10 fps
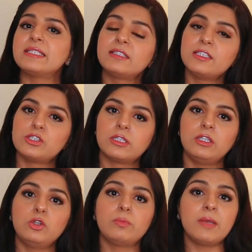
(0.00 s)

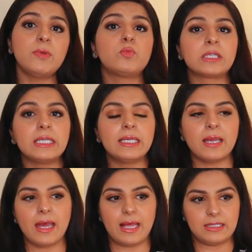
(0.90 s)
technician, you may be
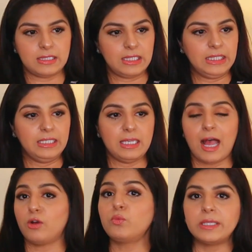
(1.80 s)
working at the
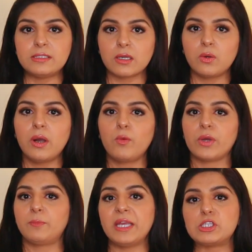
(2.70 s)
out window
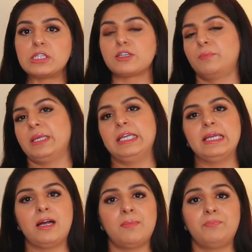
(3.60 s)
where patients are
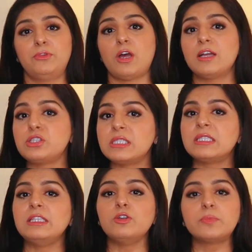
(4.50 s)
picking up not
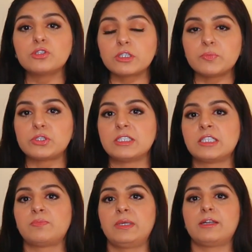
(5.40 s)
just the new
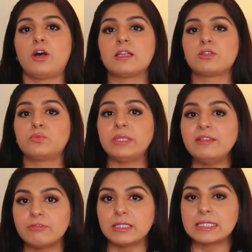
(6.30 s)
prescriptions, but also
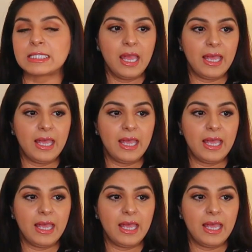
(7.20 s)
refills.